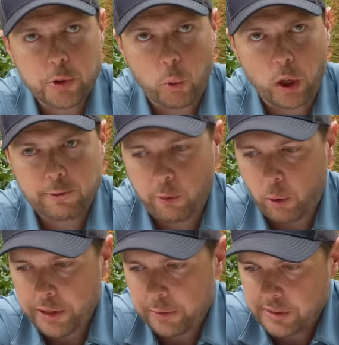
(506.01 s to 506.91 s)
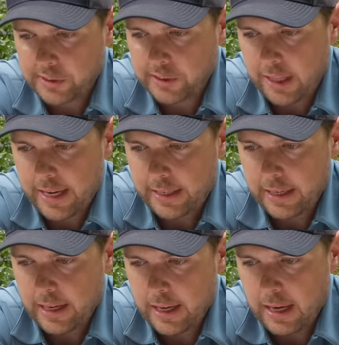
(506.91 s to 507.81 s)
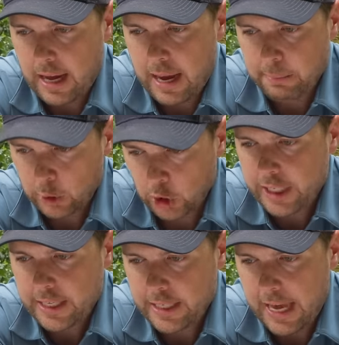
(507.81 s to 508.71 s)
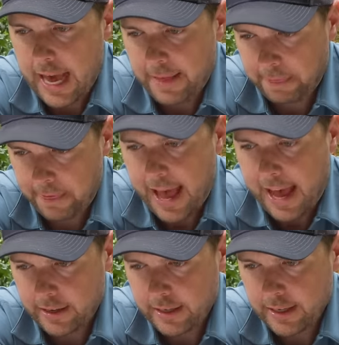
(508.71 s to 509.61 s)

do the work for you. This is like, I'm looking at that